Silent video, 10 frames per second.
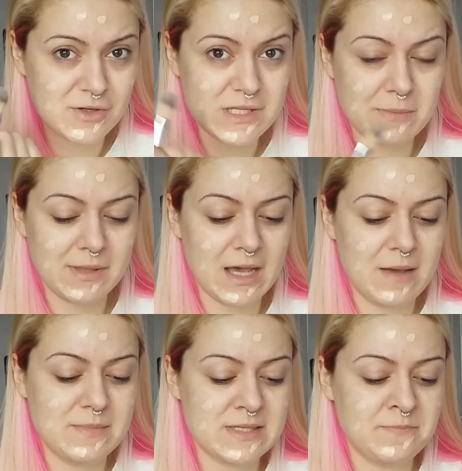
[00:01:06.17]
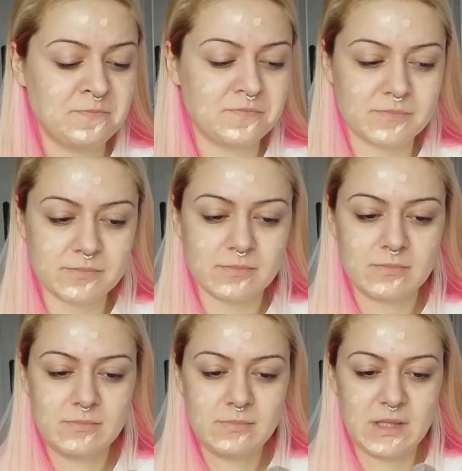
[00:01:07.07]
sometimes,
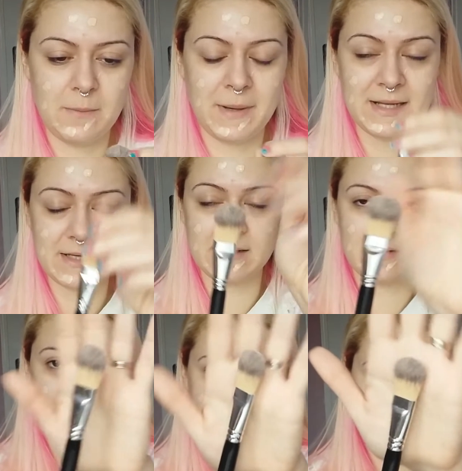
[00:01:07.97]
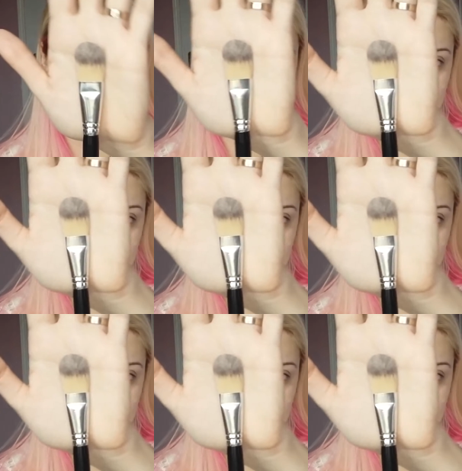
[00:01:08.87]
but let's just